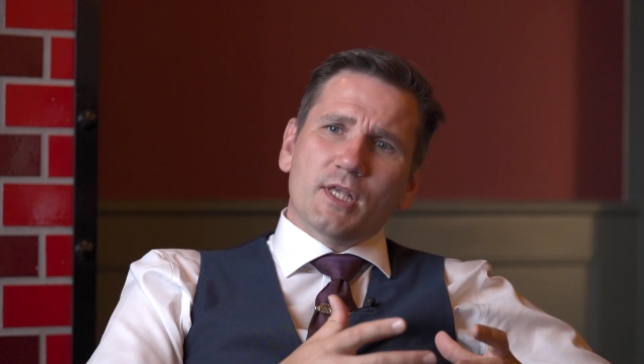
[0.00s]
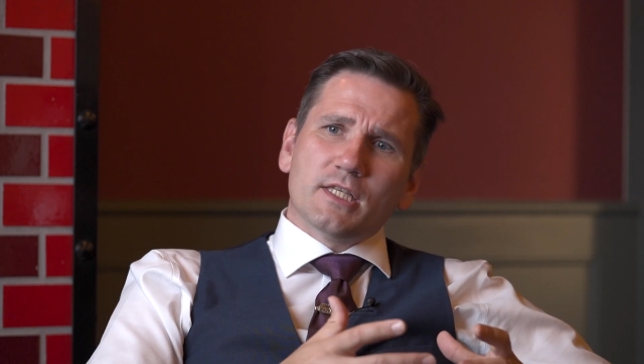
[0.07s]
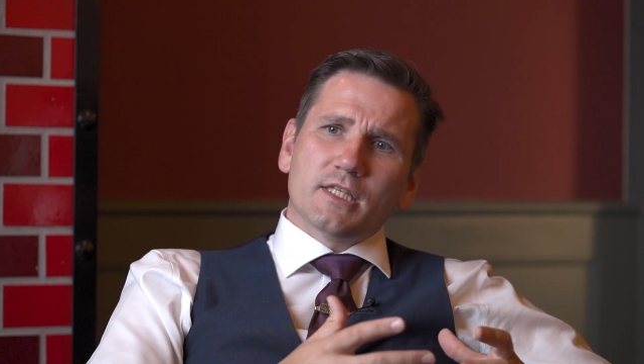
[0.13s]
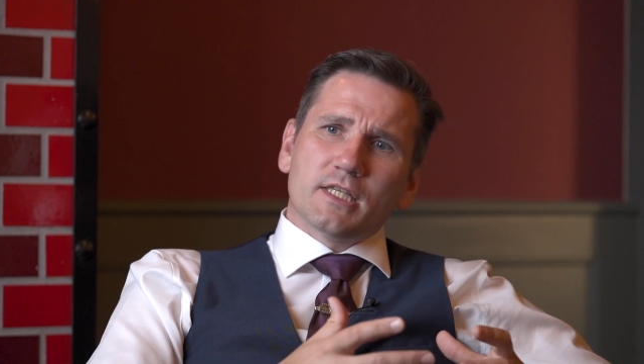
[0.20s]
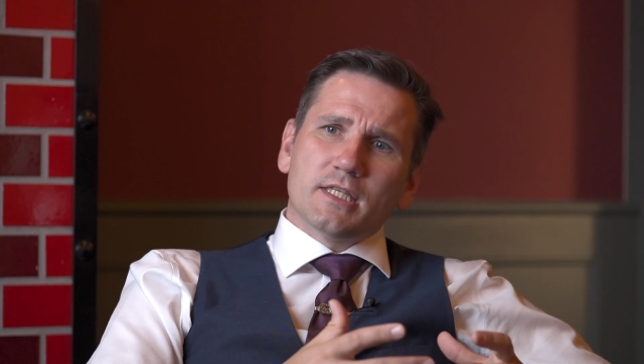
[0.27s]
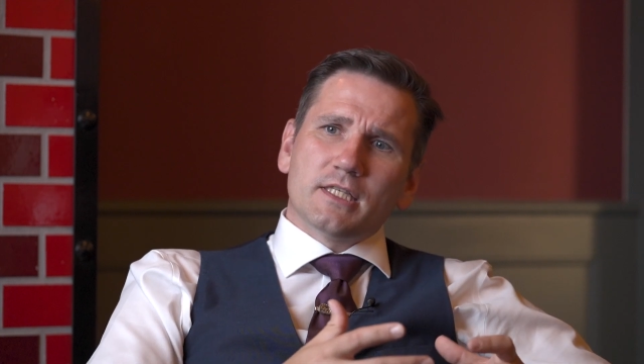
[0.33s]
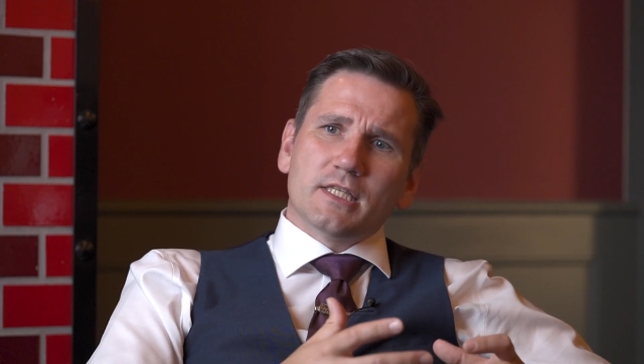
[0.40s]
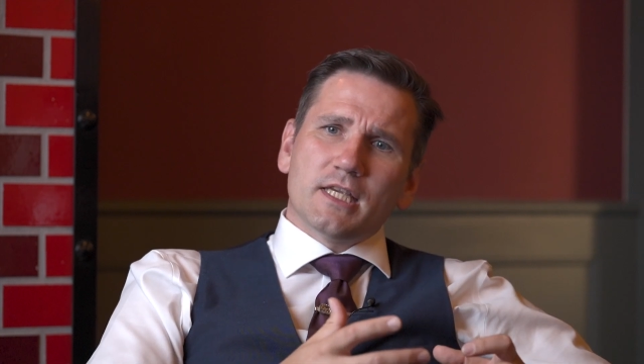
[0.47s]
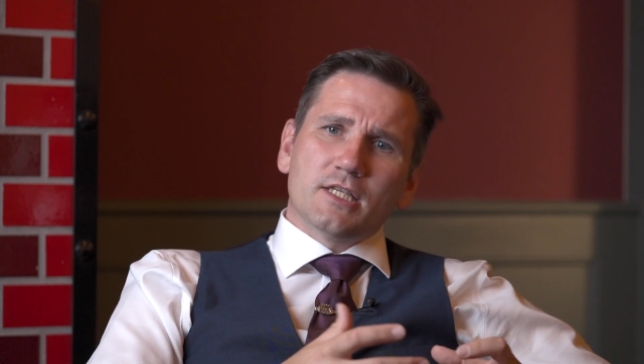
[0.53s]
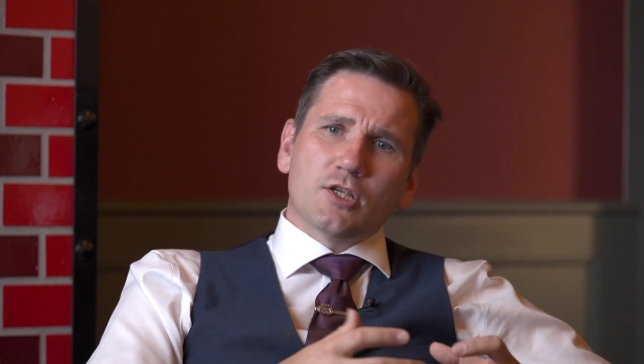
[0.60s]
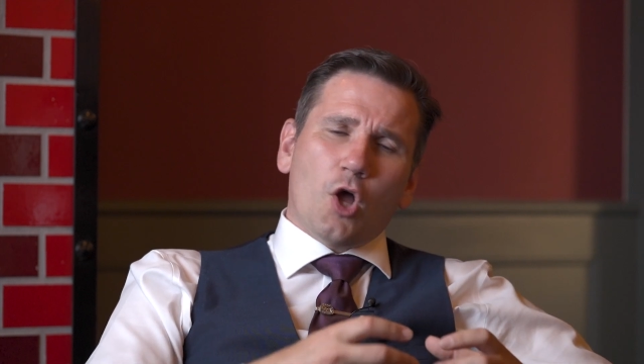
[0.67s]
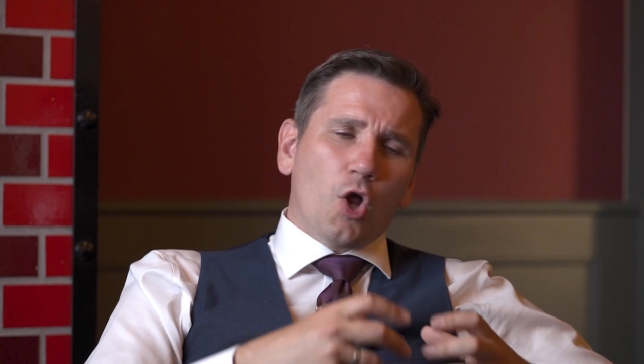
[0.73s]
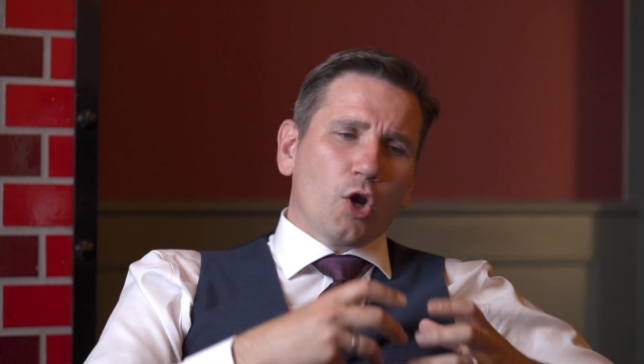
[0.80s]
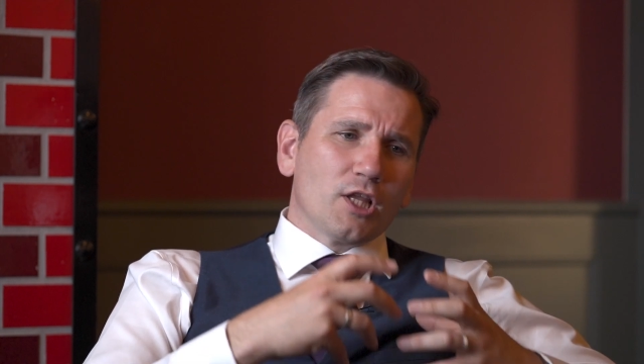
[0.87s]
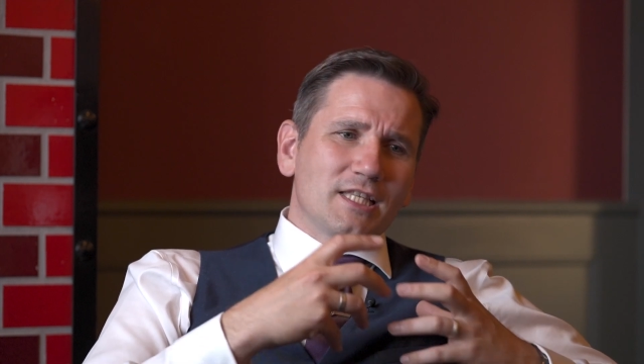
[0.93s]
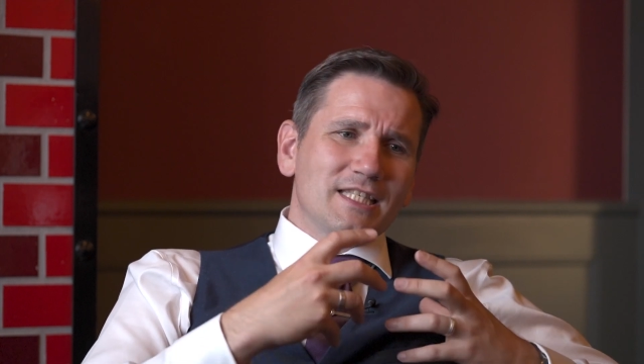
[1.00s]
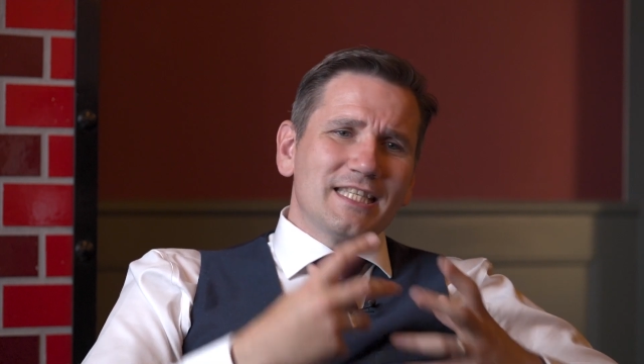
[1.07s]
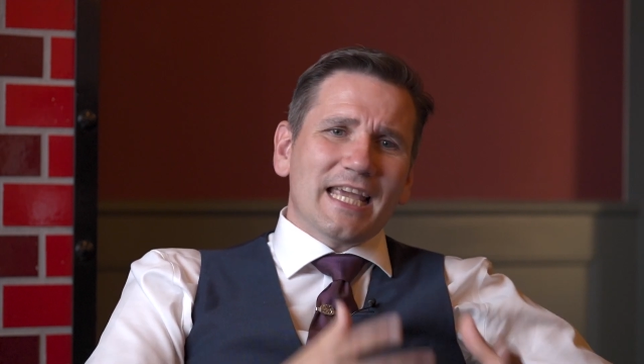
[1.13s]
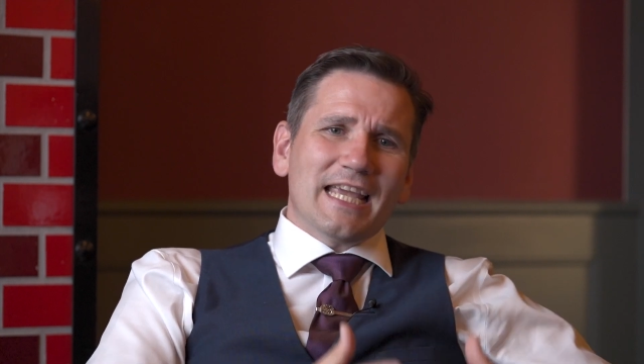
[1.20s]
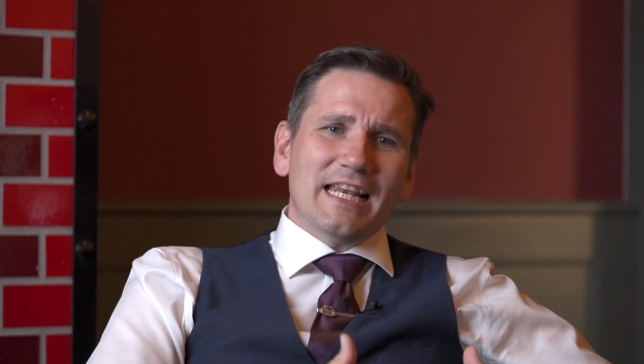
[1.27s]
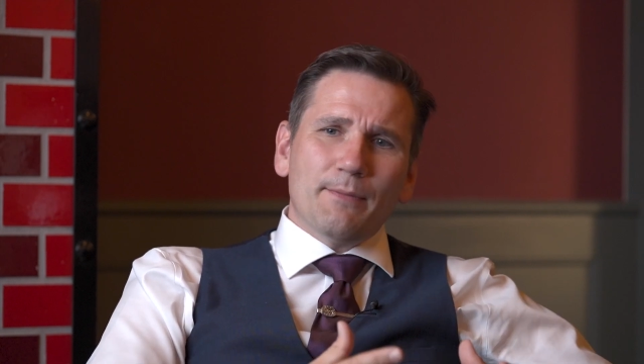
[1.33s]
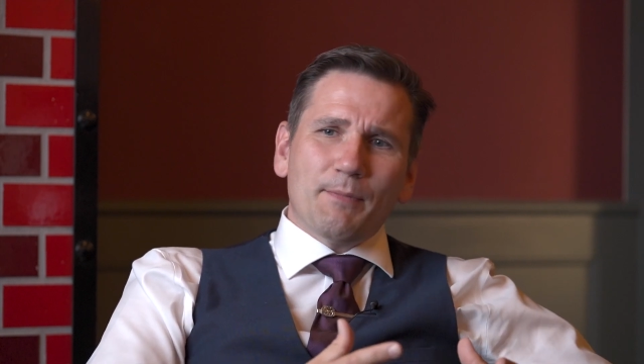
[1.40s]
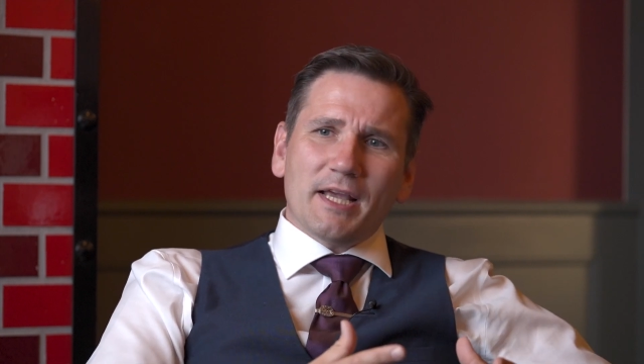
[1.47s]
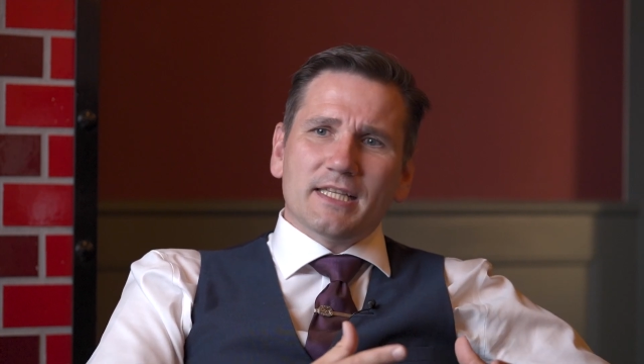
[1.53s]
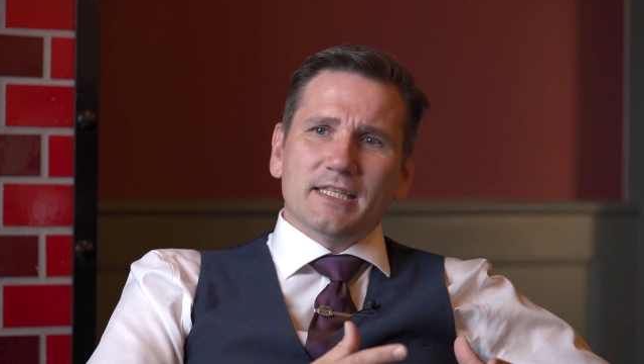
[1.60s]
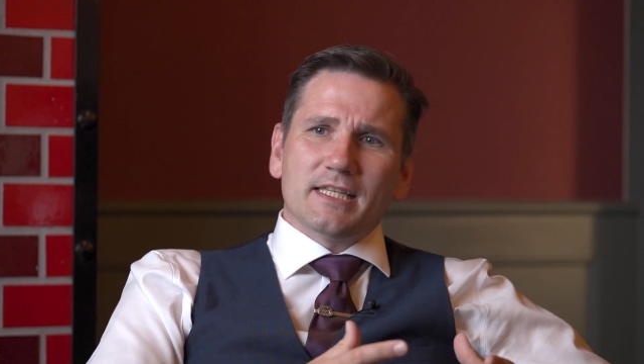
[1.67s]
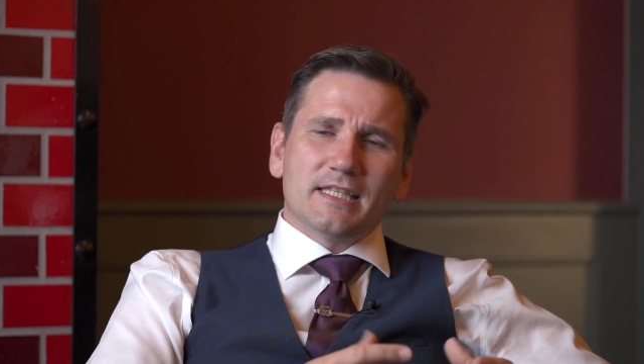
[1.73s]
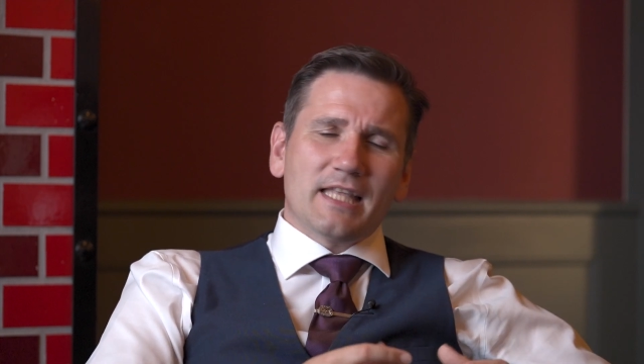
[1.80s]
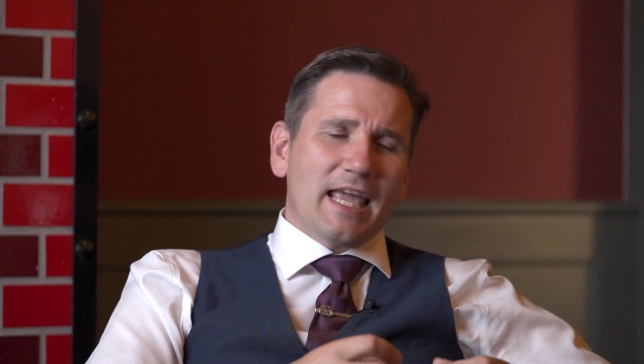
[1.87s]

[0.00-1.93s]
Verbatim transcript: instances on a daily basis.